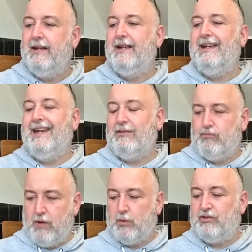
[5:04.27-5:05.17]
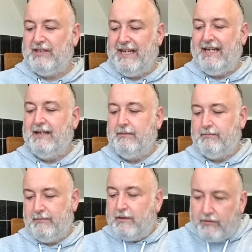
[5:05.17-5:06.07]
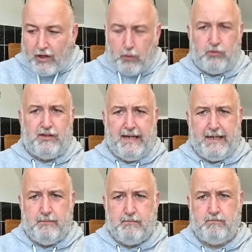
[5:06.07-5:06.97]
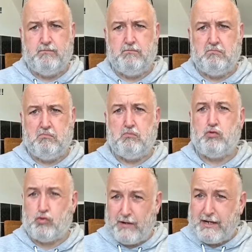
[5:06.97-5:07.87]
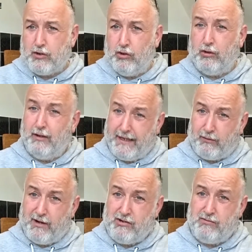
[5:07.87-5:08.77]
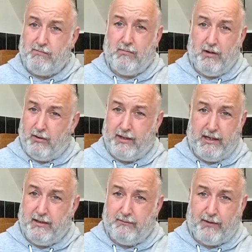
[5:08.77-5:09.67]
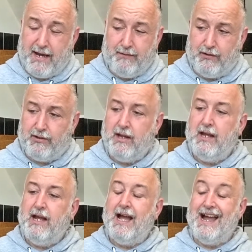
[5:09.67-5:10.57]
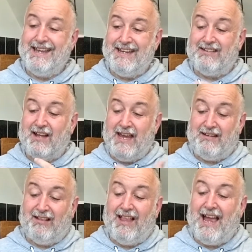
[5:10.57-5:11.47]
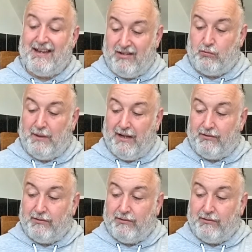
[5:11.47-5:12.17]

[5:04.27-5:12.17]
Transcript: It's roasty, toasty, treacle, licorice on the flavours, and it's light as well.